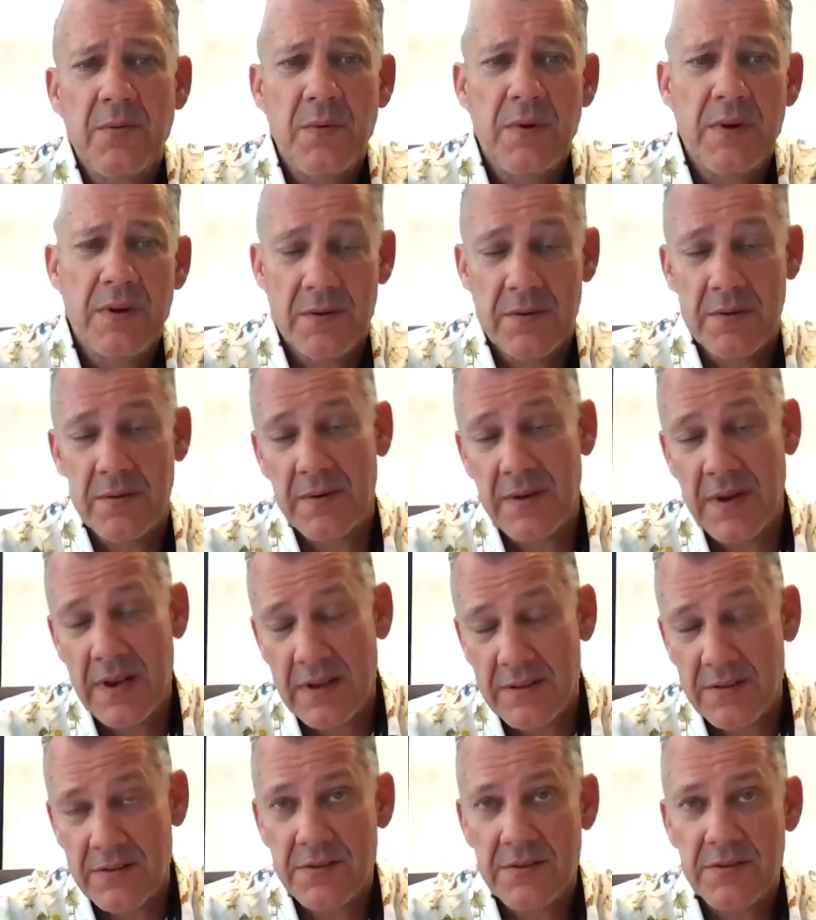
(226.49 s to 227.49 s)
or their
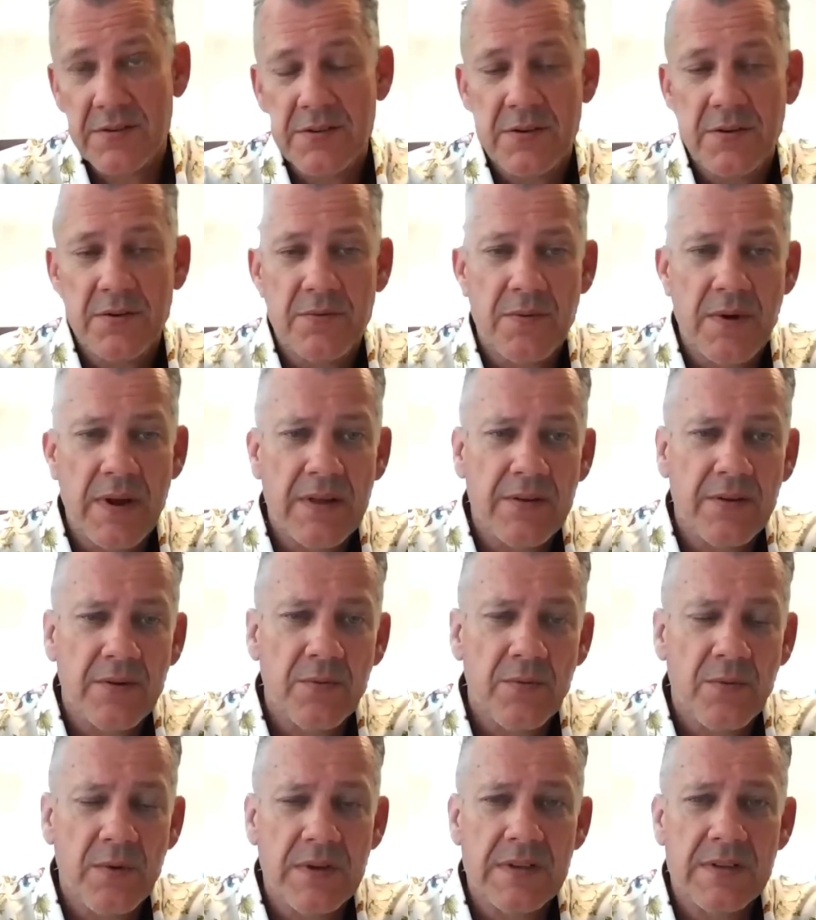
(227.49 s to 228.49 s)
analysis showed rather,
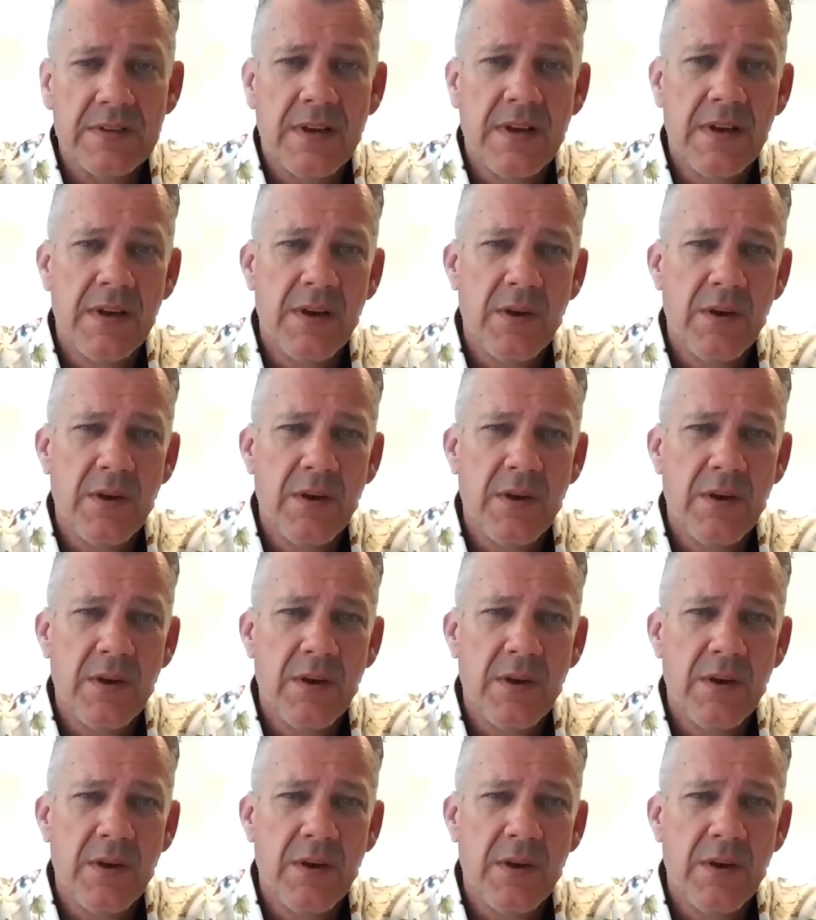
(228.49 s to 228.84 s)
was